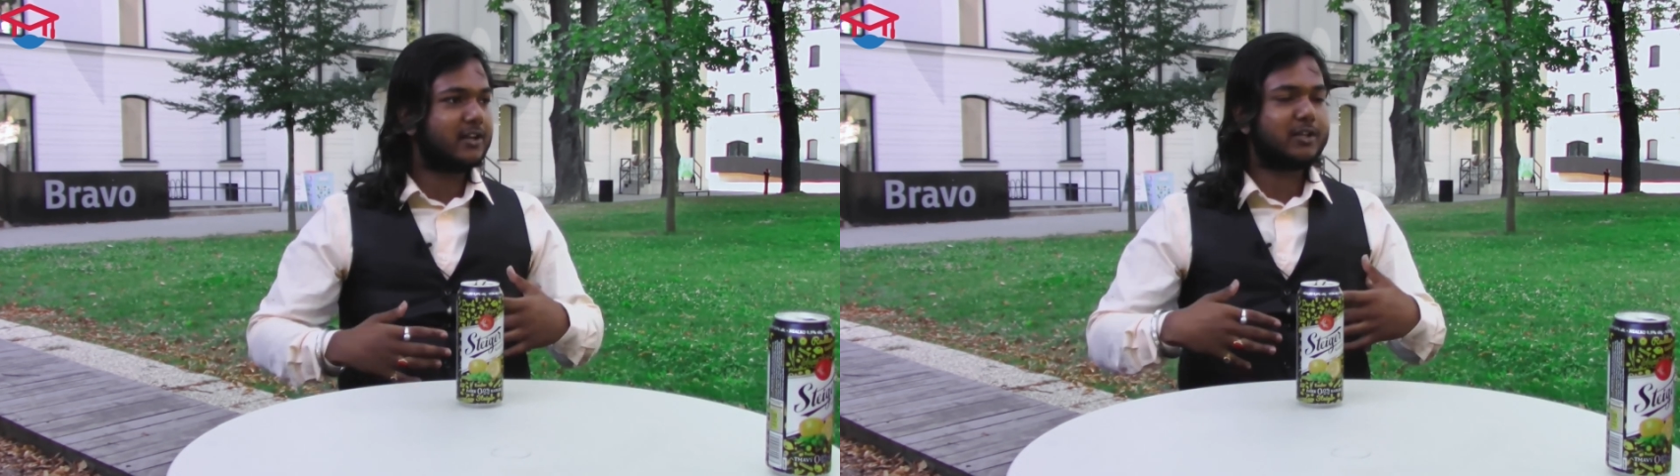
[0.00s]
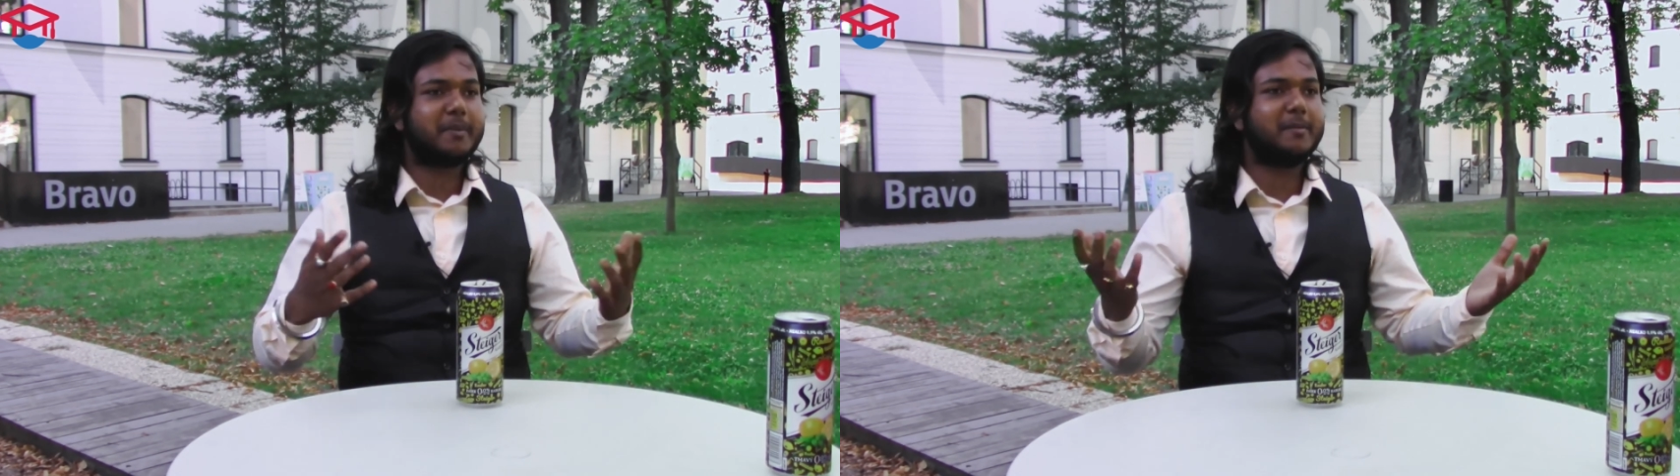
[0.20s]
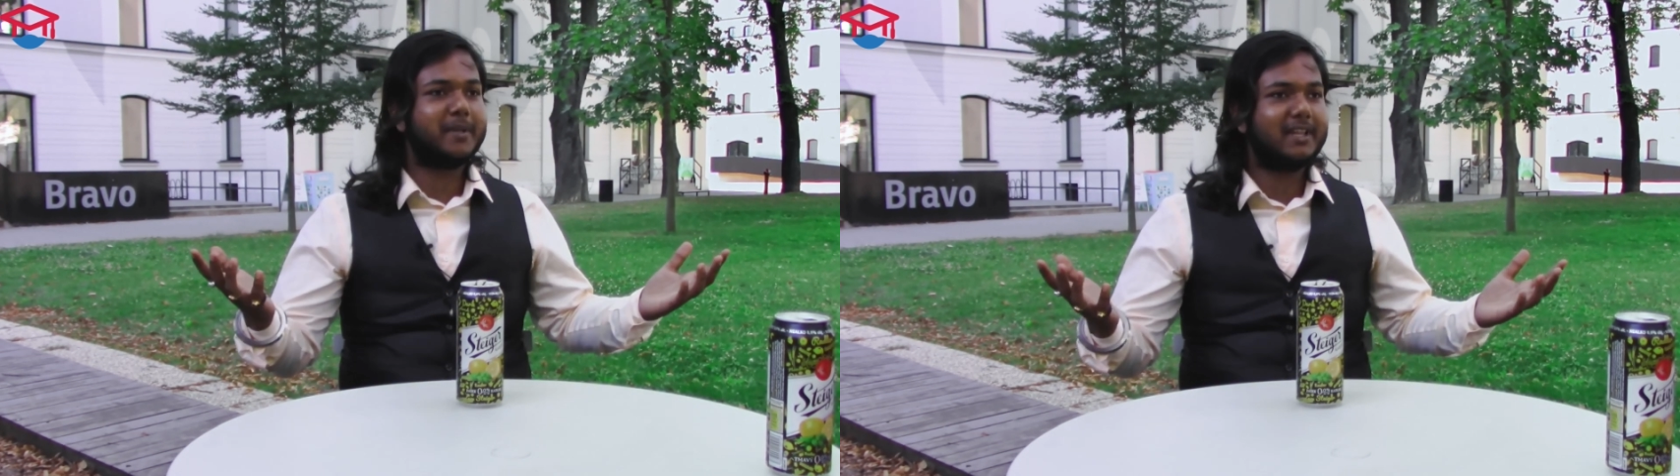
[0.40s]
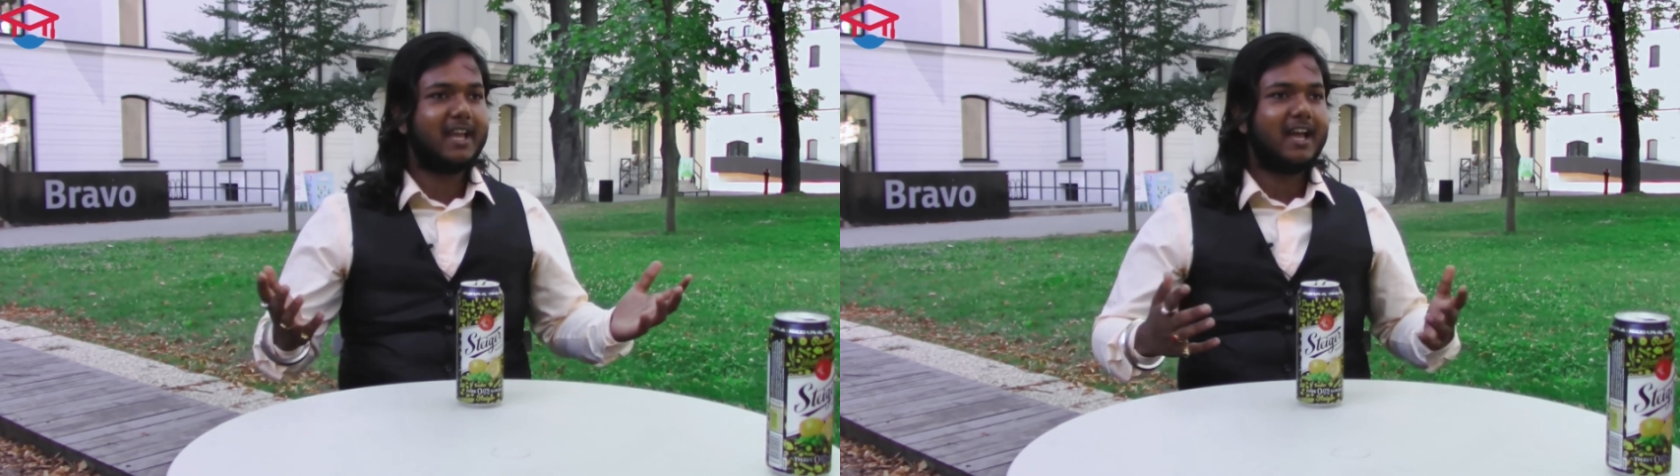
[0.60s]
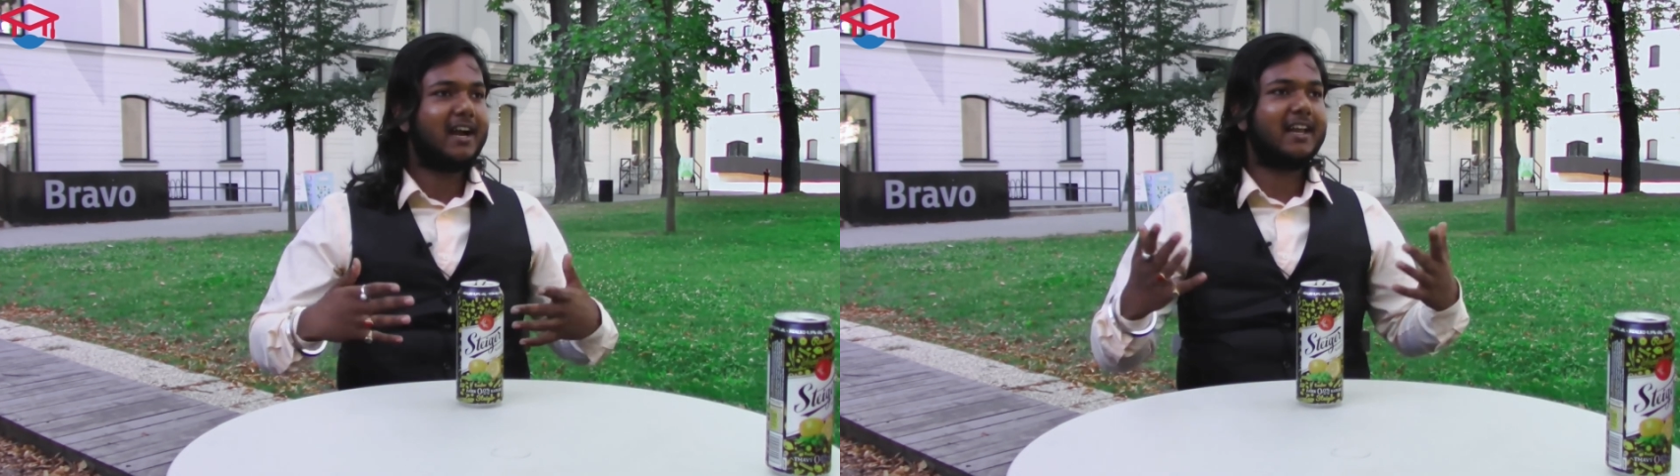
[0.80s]
Other people
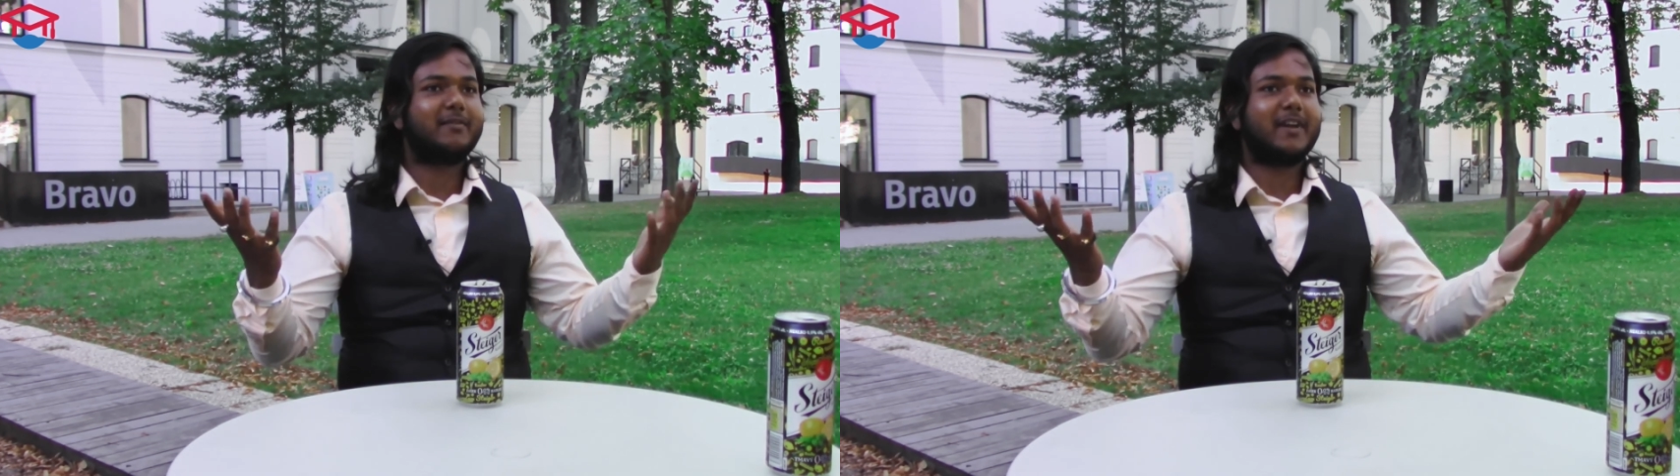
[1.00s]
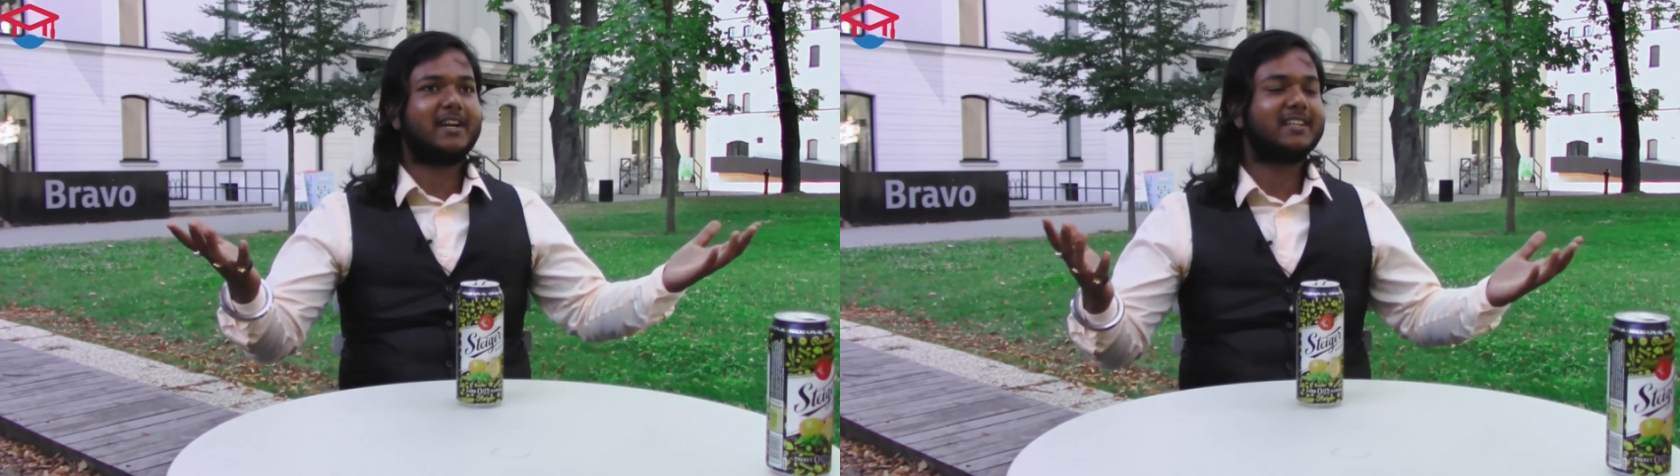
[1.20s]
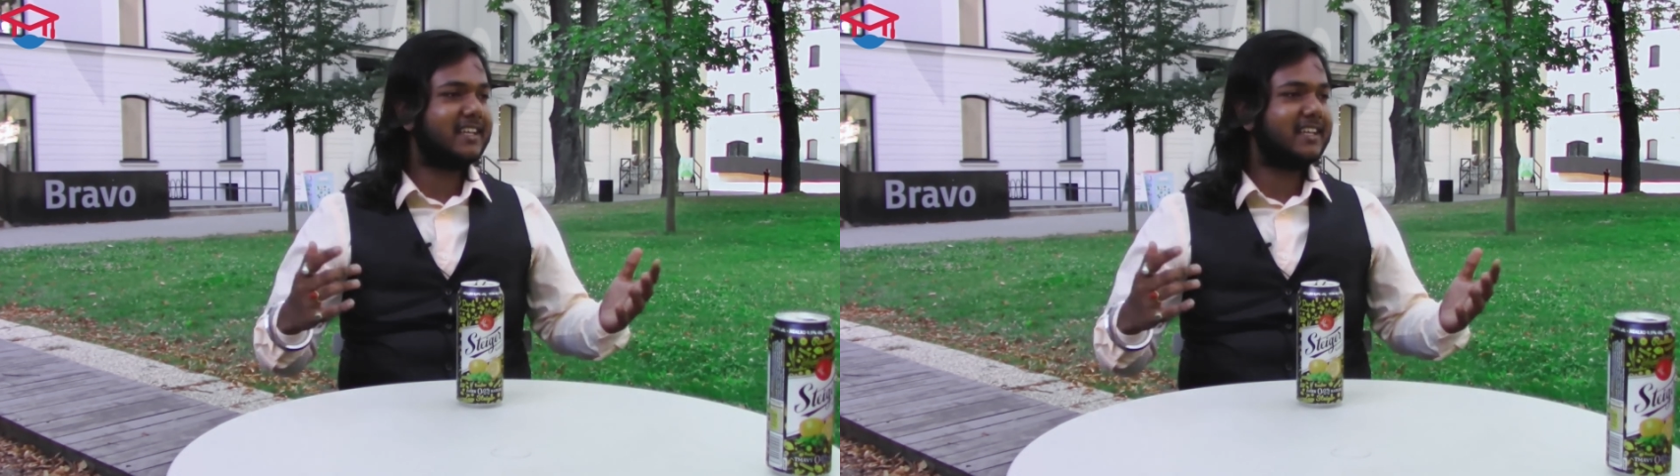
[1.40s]
are like, when are the